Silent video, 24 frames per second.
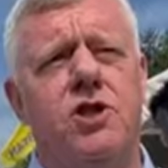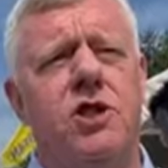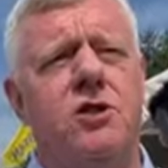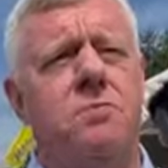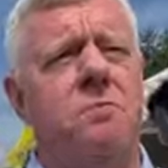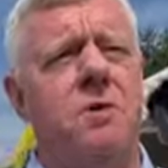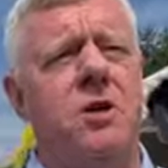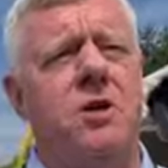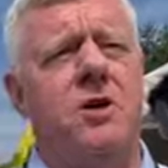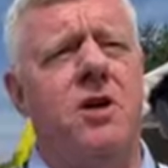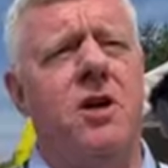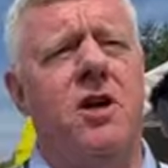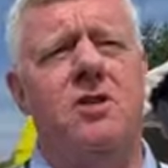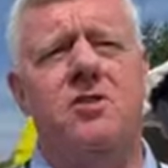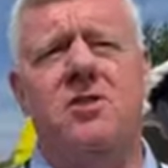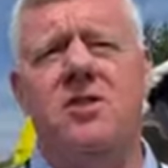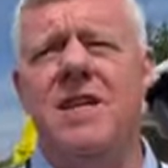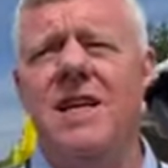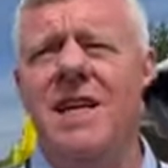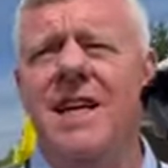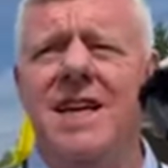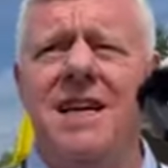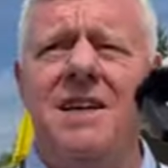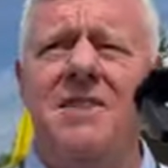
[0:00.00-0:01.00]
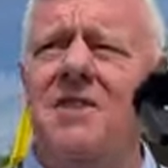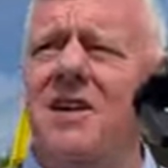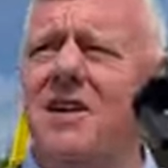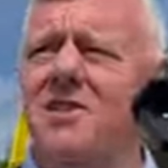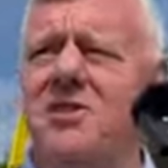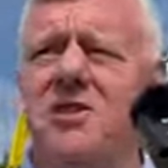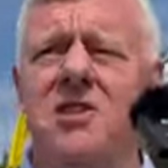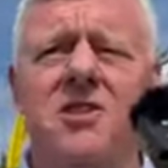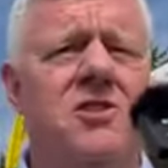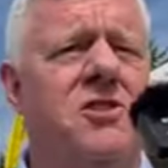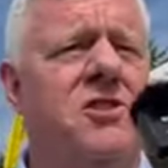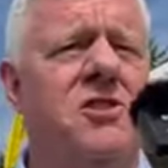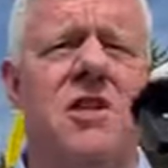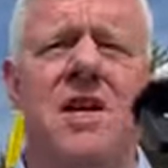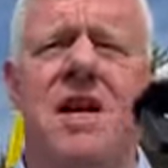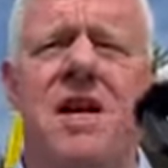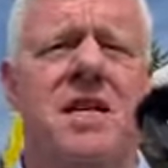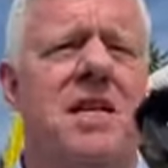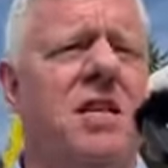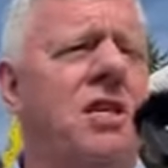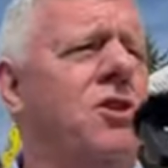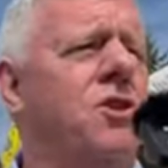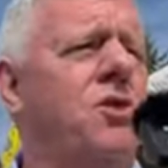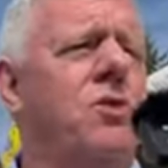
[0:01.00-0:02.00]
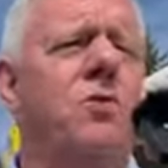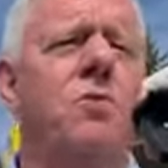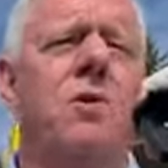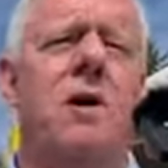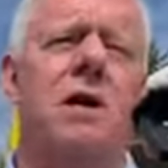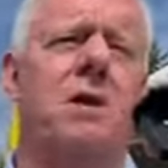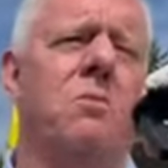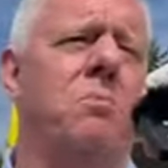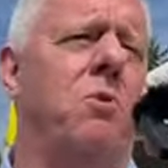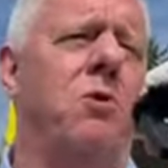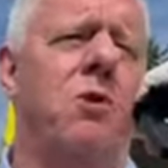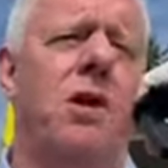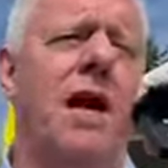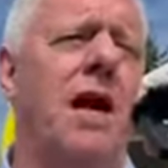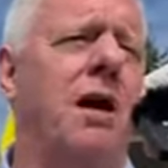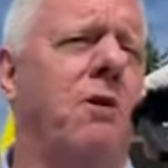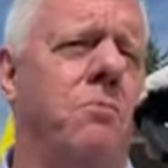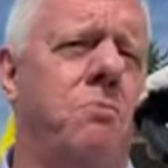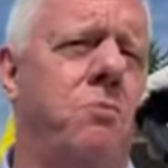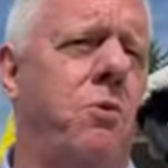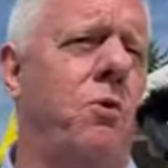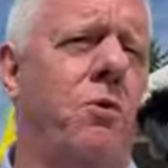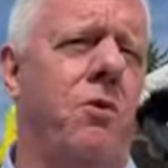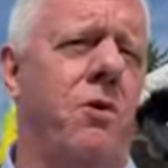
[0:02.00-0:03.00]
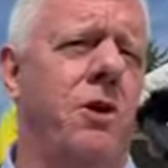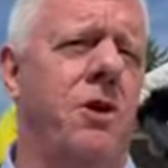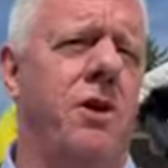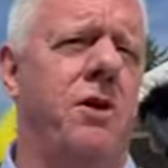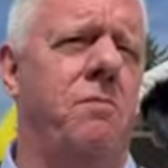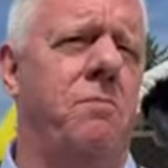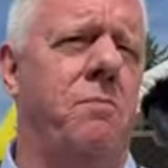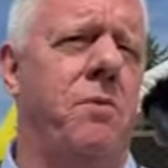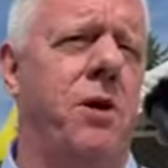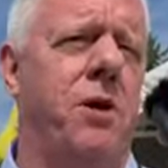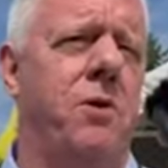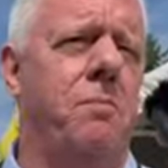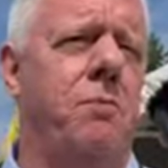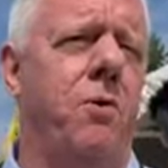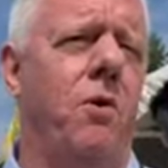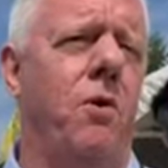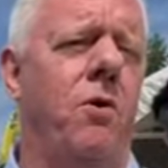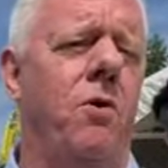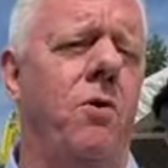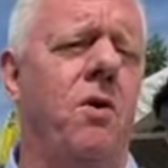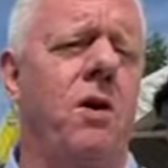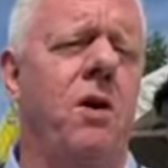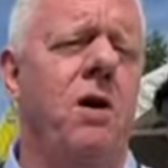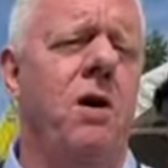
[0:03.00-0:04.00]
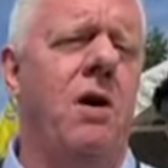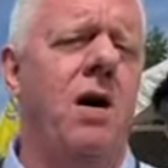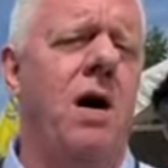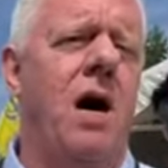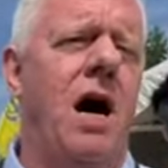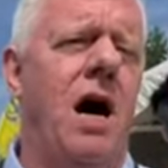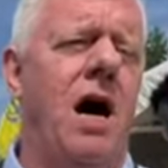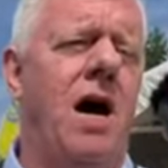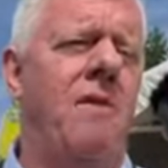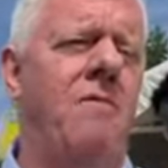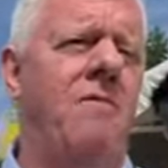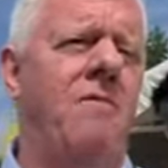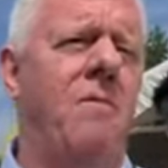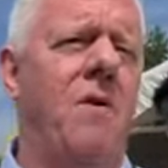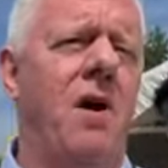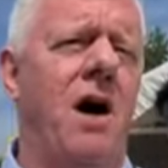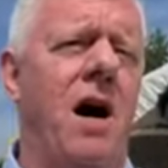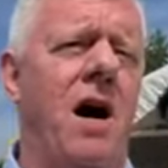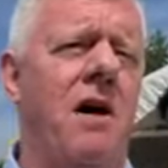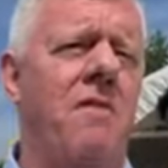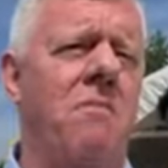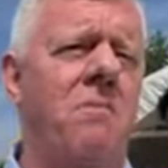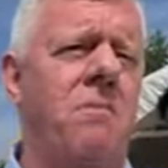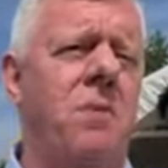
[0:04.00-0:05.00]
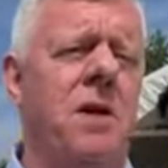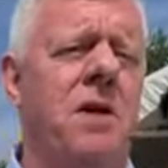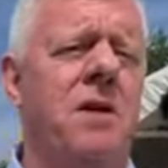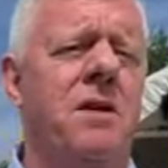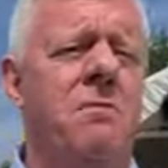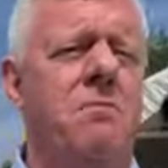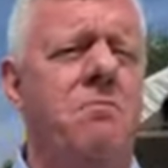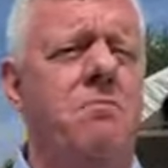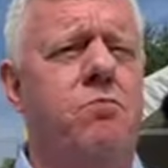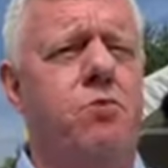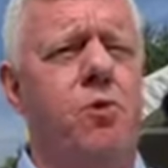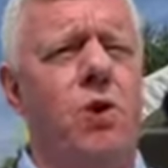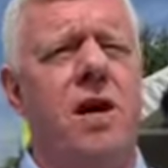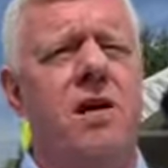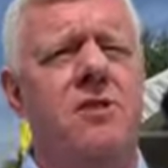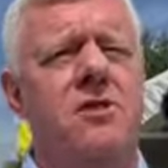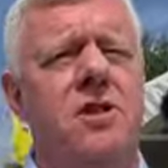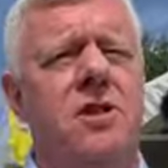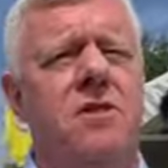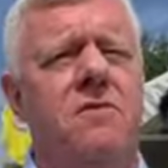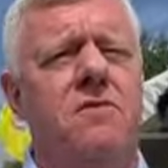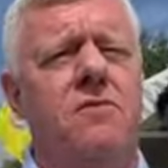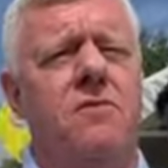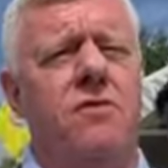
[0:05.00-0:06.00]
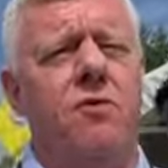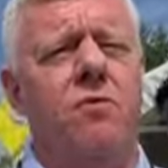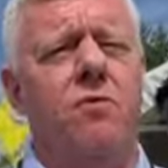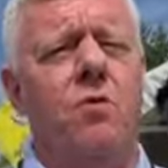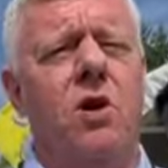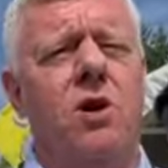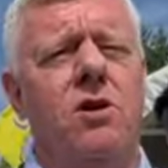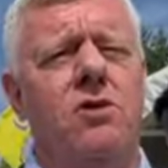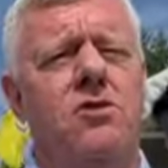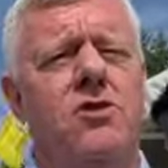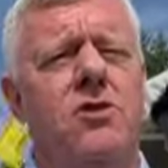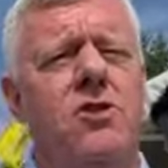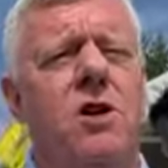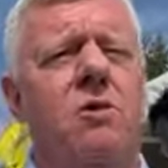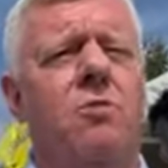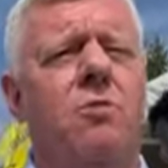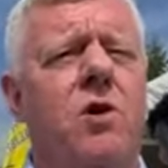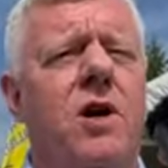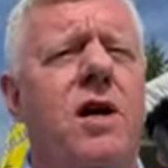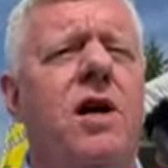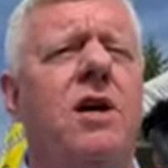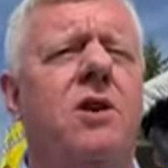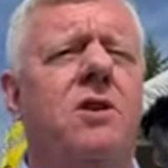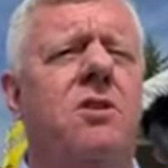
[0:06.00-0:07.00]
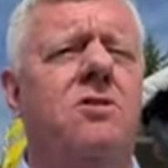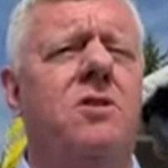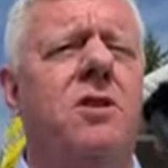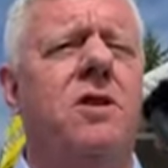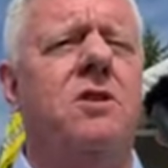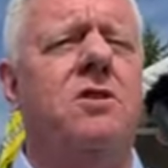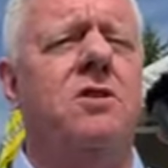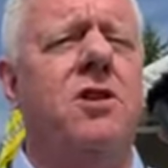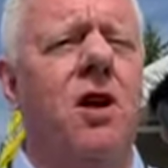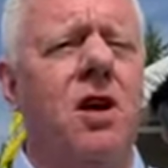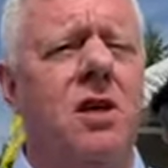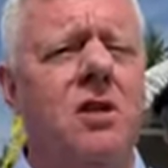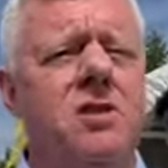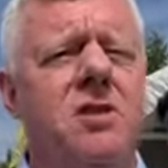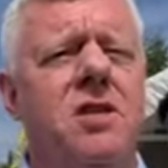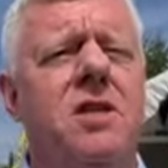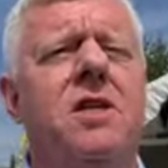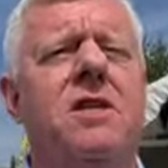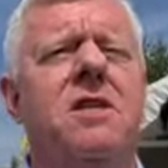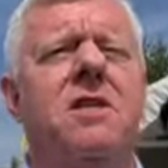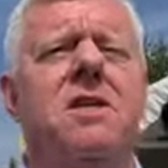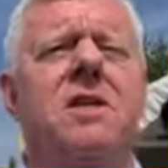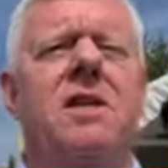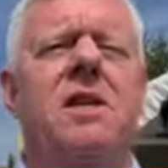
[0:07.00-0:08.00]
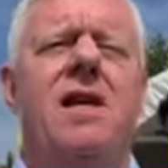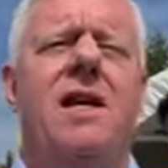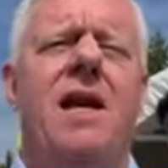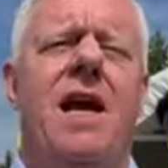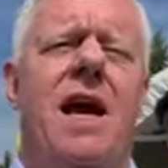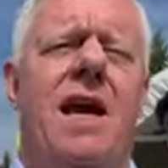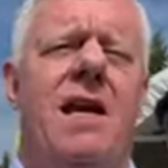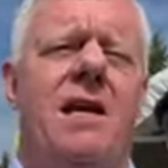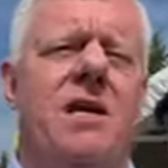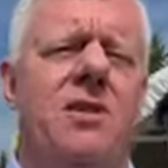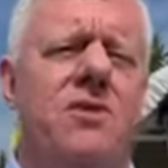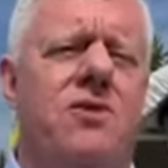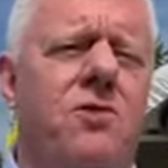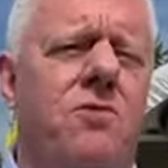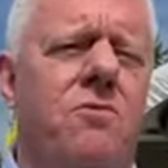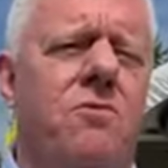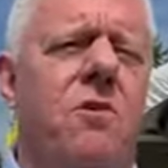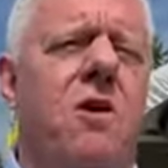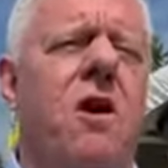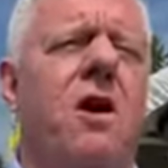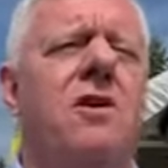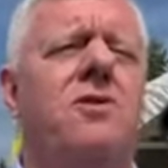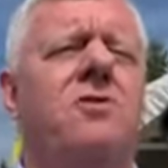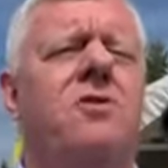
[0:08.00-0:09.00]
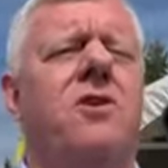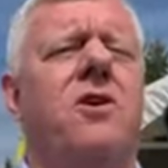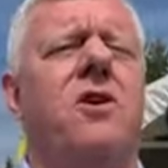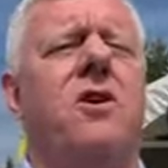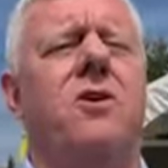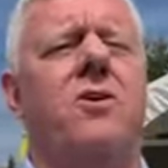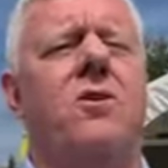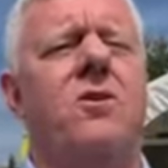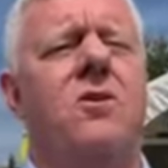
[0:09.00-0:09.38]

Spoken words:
just because this is an incredible outpouring of people. I've been present for ones that were held in London and in Toronto.